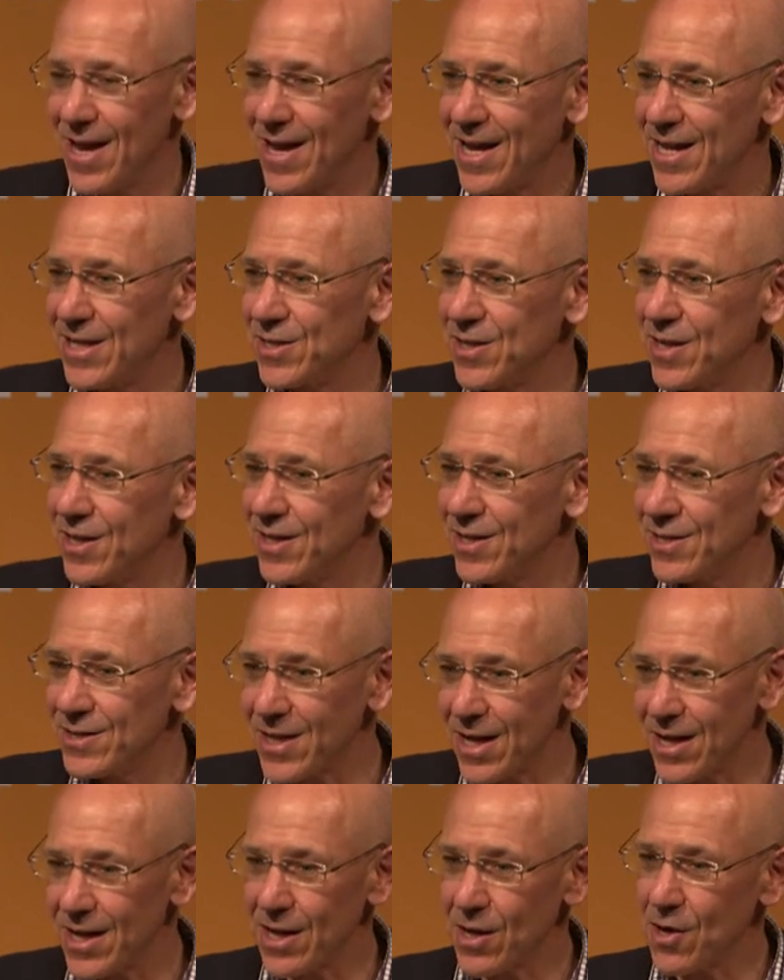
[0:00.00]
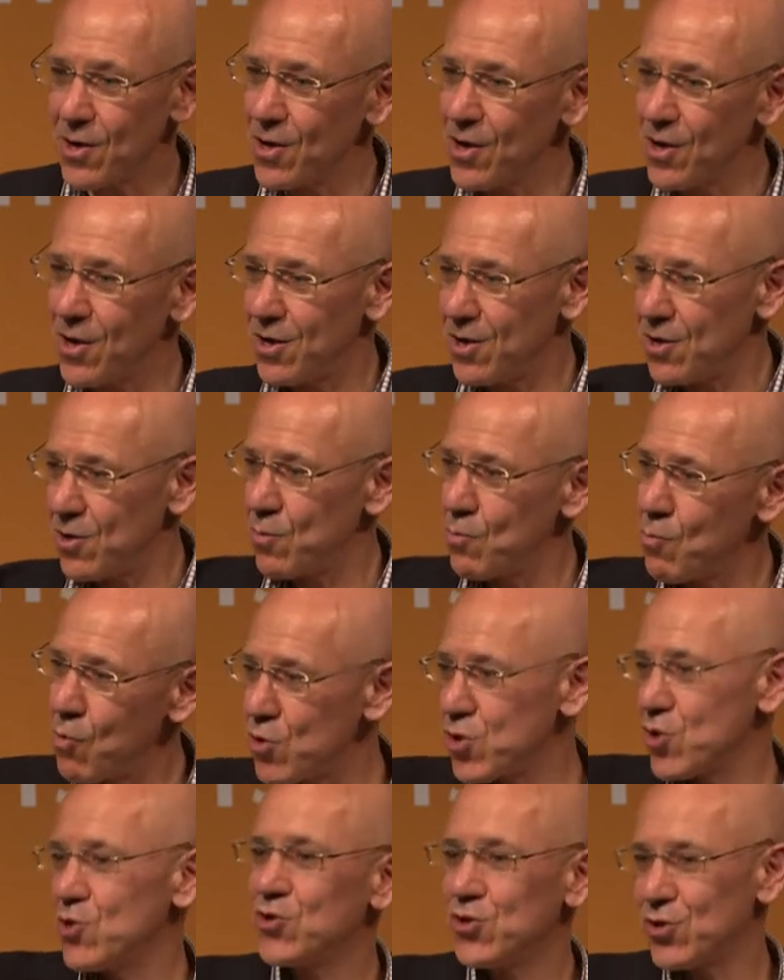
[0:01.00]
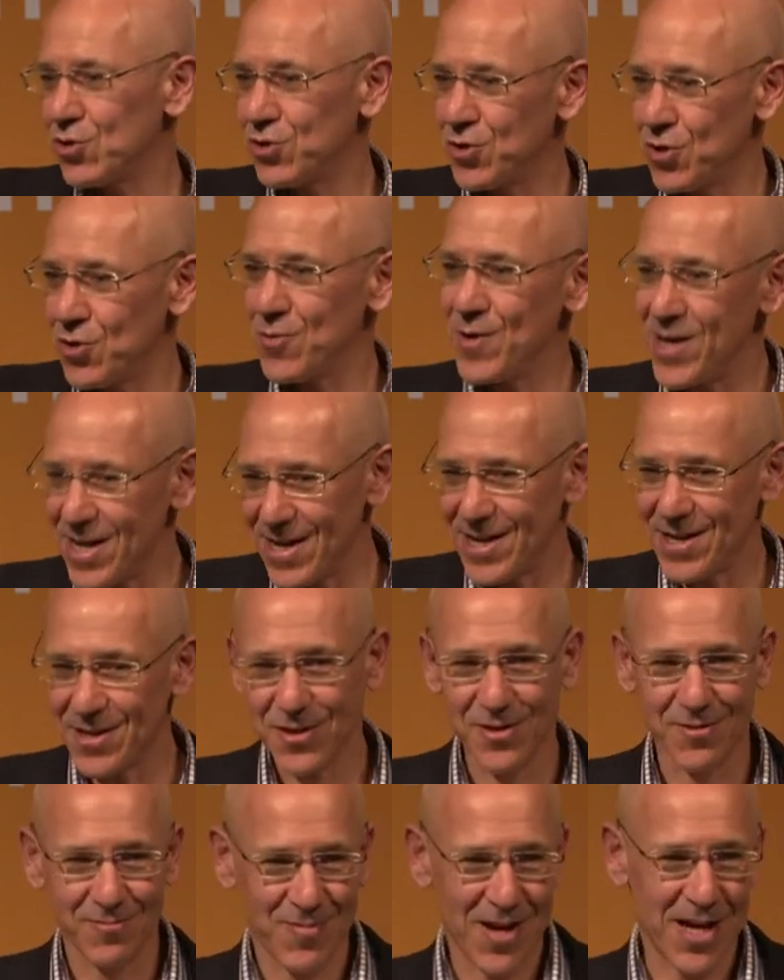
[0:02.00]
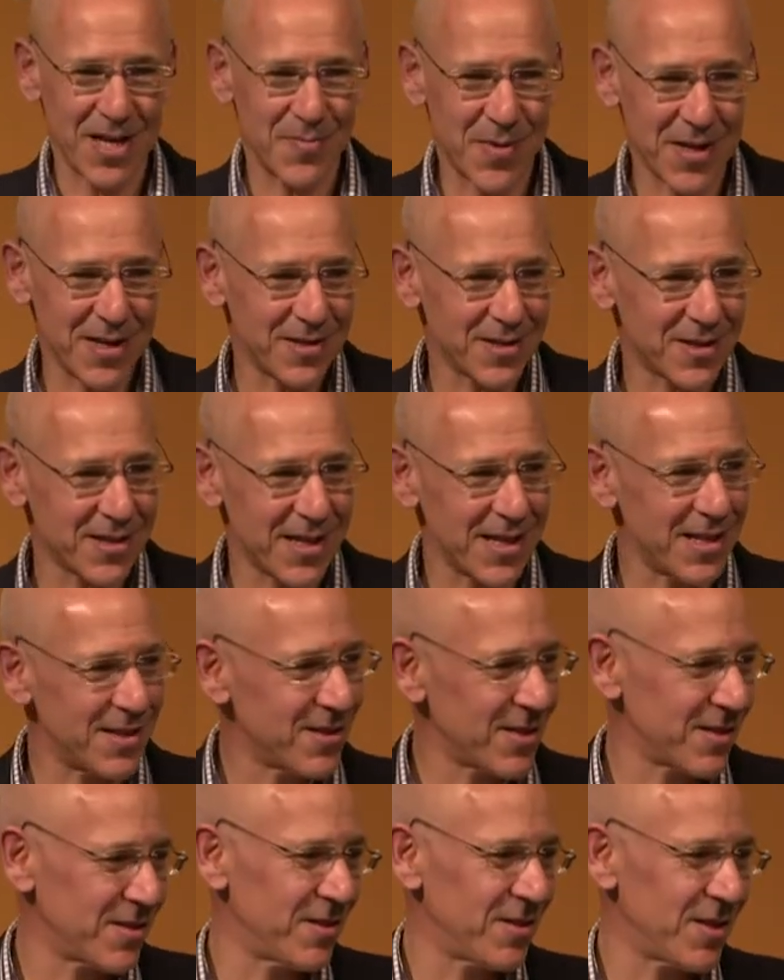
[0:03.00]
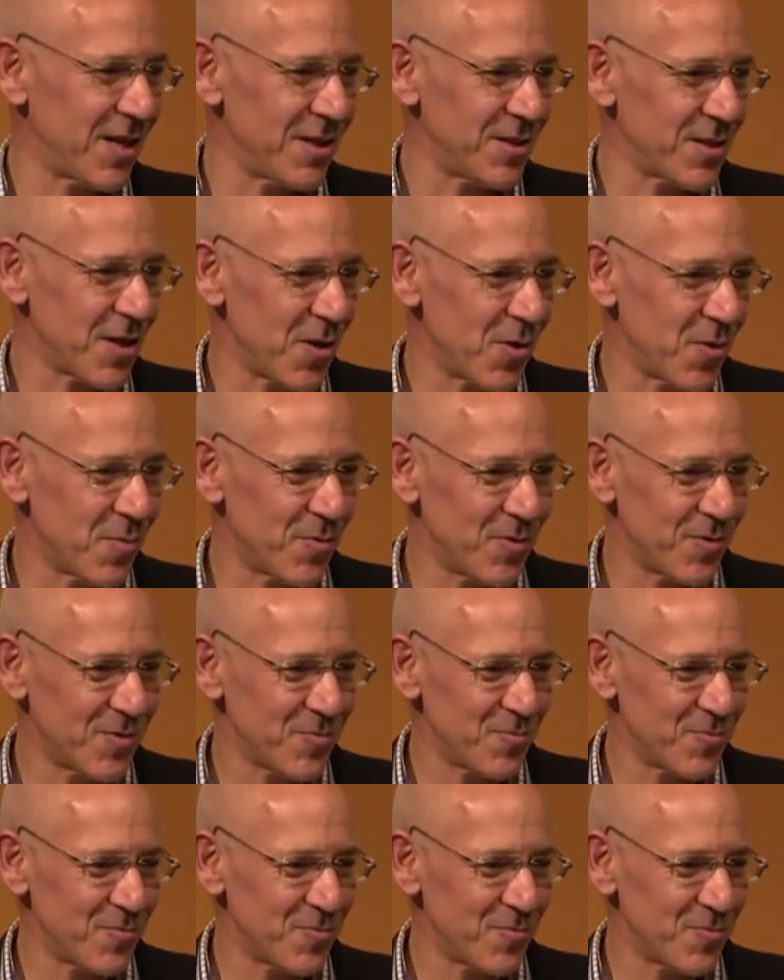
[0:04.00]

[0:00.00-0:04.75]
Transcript: is saying what you should do is A, B, and C doesn't tend to help.